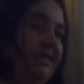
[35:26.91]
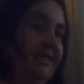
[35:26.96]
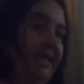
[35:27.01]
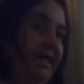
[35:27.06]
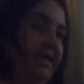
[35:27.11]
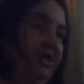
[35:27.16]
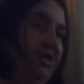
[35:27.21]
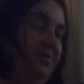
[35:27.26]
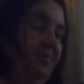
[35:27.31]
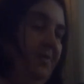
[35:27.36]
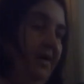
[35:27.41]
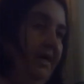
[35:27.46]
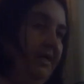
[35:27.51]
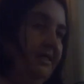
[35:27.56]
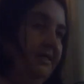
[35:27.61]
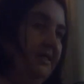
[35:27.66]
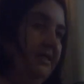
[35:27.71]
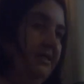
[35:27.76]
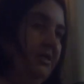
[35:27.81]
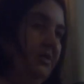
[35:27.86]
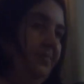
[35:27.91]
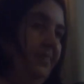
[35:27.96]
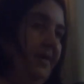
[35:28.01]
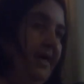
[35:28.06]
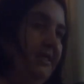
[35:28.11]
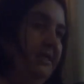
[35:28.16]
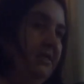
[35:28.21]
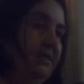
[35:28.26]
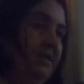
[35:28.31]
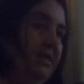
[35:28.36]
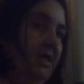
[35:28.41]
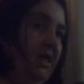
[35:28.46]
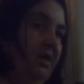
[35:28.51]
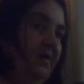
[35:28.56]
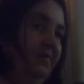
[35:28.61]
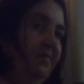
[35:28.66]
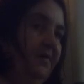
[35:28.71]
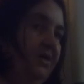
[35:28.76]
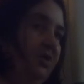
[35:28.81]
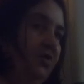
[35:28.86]
Technomancy. So back to the
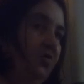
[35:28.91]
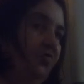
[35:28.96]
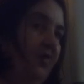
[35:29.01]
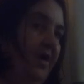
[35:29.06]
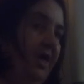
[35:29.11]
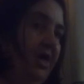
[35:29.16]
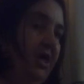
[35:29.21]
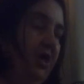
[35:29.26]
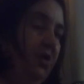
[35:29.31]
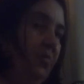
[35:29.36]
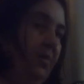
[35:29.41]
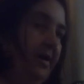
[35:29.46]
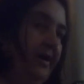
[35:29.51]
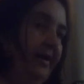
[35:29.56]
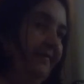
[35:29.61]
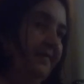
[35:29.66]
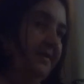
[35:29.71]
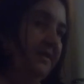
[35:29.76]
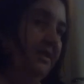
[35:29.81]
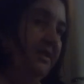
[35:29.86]
artificial radio waves.